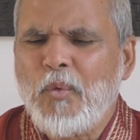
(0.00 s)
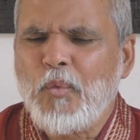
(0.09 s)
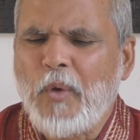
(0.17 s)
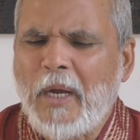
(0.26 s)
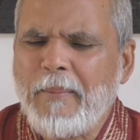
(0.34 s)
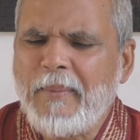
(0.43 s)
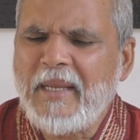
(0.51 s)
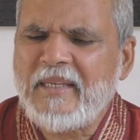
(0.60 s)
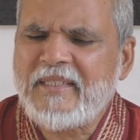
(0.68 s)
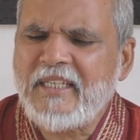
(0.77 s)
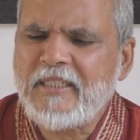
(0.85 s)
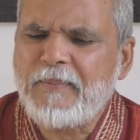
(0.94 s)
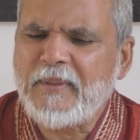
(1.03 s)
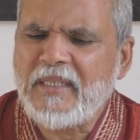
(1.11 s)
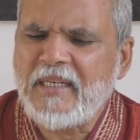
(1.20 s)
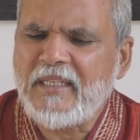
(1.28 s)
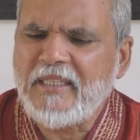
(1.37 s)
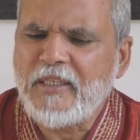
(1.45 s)
Vibrations
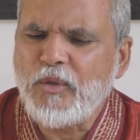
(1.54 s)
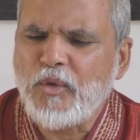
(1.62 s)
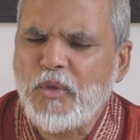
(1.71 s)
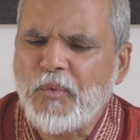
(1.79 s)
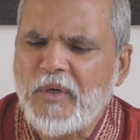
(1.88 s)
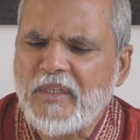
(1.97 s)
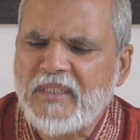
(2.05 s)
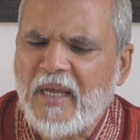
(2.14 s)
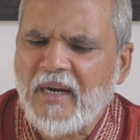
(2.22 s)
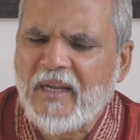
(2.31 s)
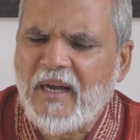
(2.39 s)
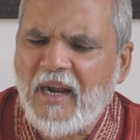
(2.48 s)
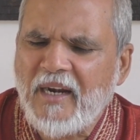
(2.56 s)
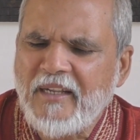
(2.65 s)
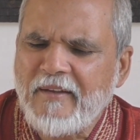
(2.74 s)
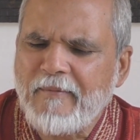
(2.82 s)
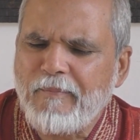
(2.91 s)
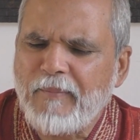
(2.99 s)
present in the universe are
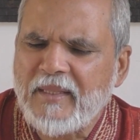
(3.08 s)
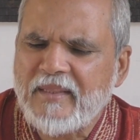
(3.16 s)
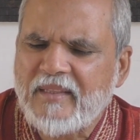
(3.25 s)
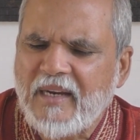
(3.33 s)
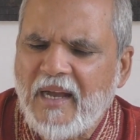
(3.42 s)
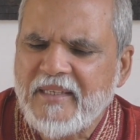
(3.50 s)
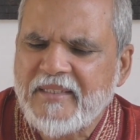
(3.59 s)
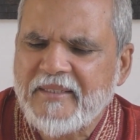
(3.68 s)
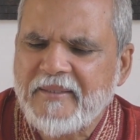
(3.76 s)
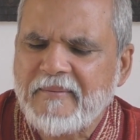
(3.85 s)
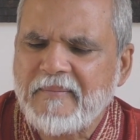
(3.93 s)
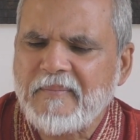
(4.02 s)
called mantras.